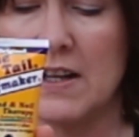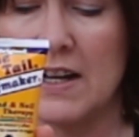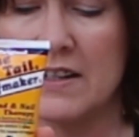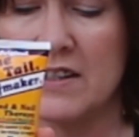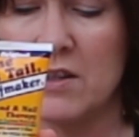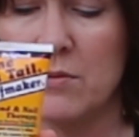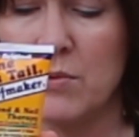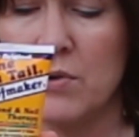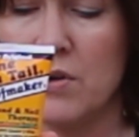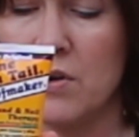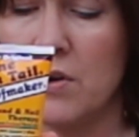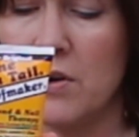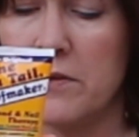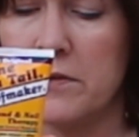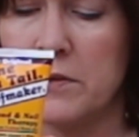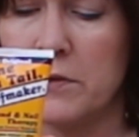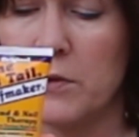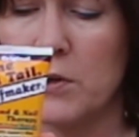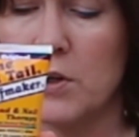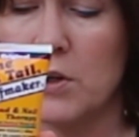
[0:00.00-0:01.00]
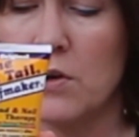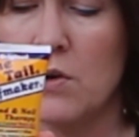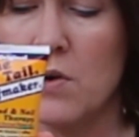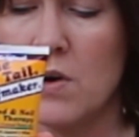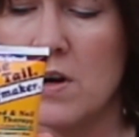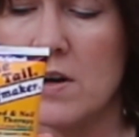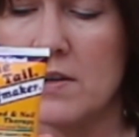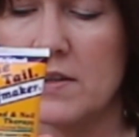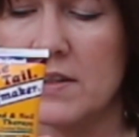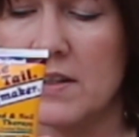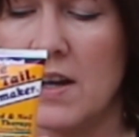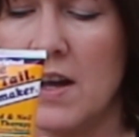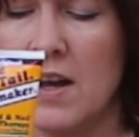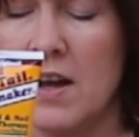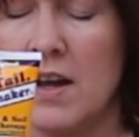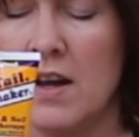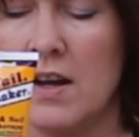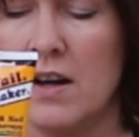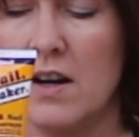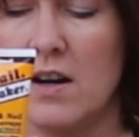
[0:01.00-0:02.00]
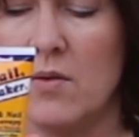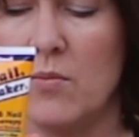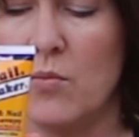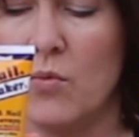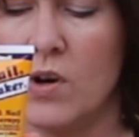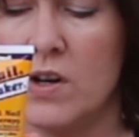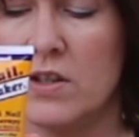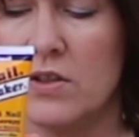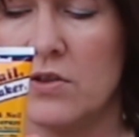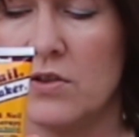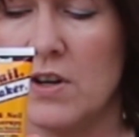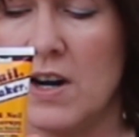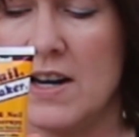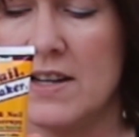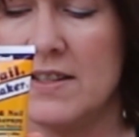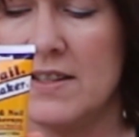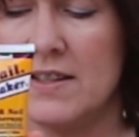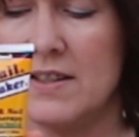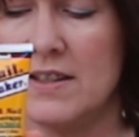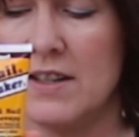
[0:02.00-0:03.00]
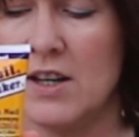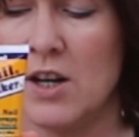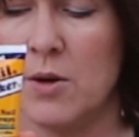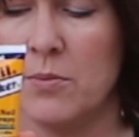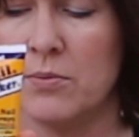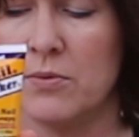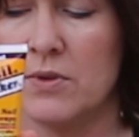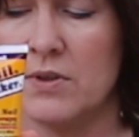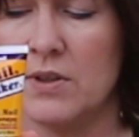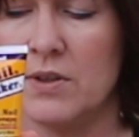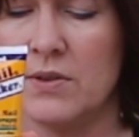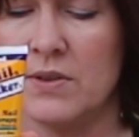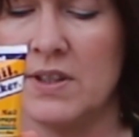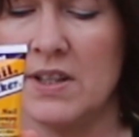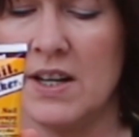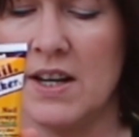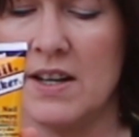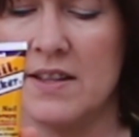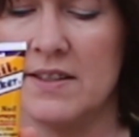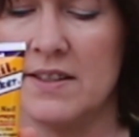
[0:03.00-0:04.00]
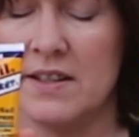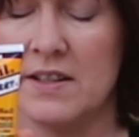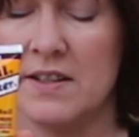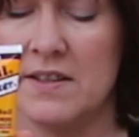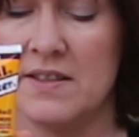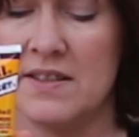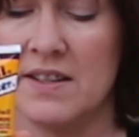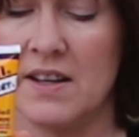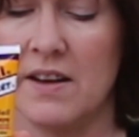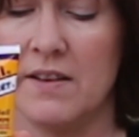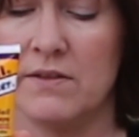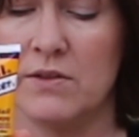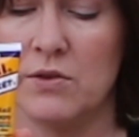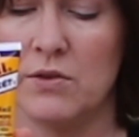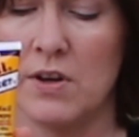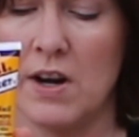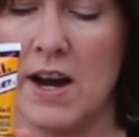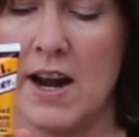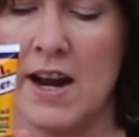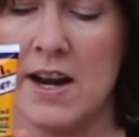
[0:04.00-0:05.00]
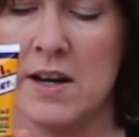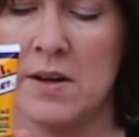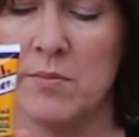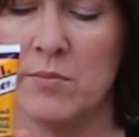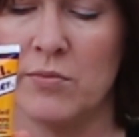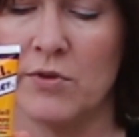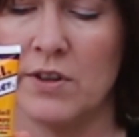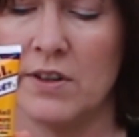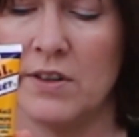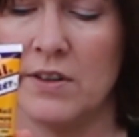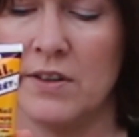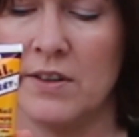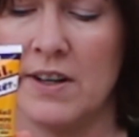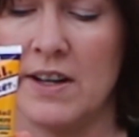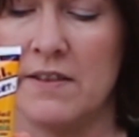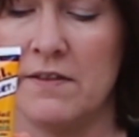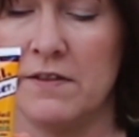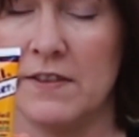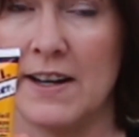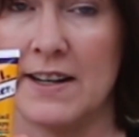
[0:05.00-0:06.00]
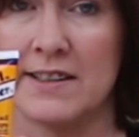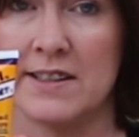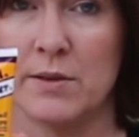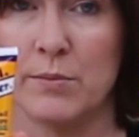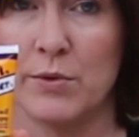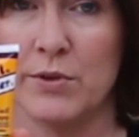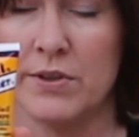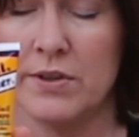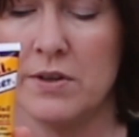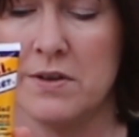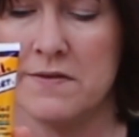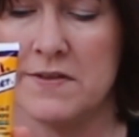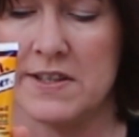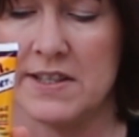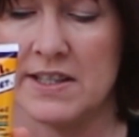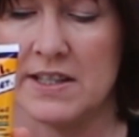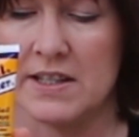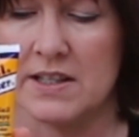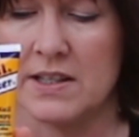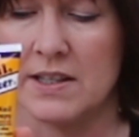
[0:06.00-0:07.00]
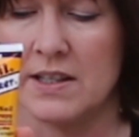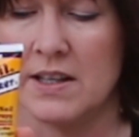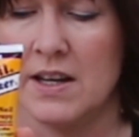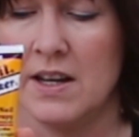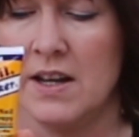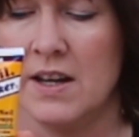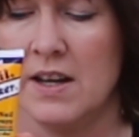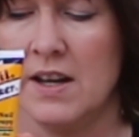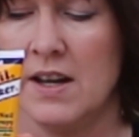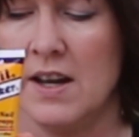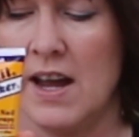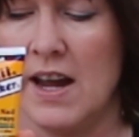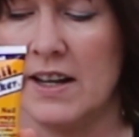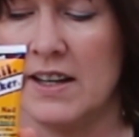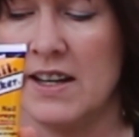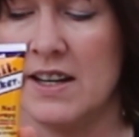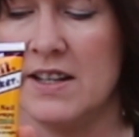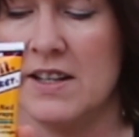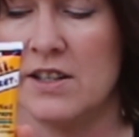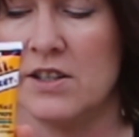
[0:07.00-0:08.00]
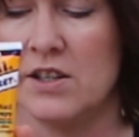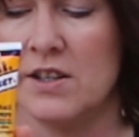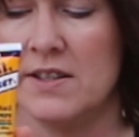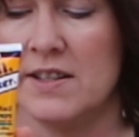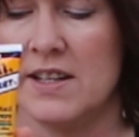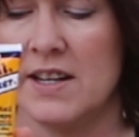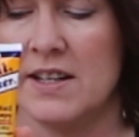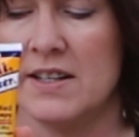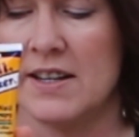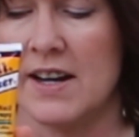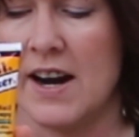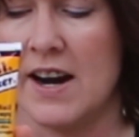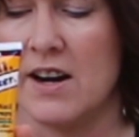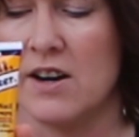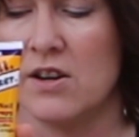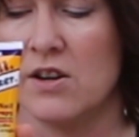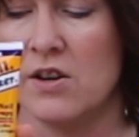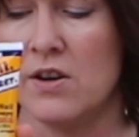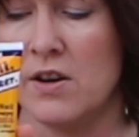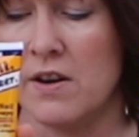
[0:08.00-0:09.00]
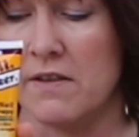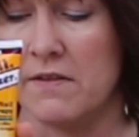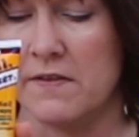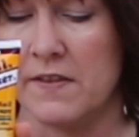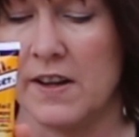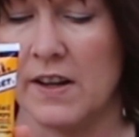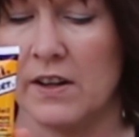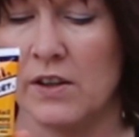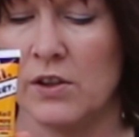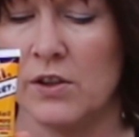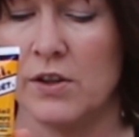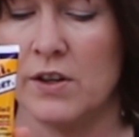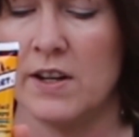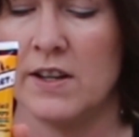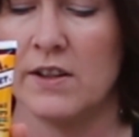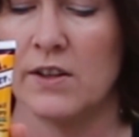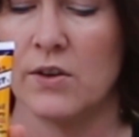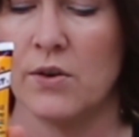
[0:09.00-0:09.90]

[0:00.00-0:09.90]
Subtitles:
flexible hooves for your horse. It moisturizes to help reduce the incidence of dry, brittle, inflexible surfaces and conditions the entire hoof, including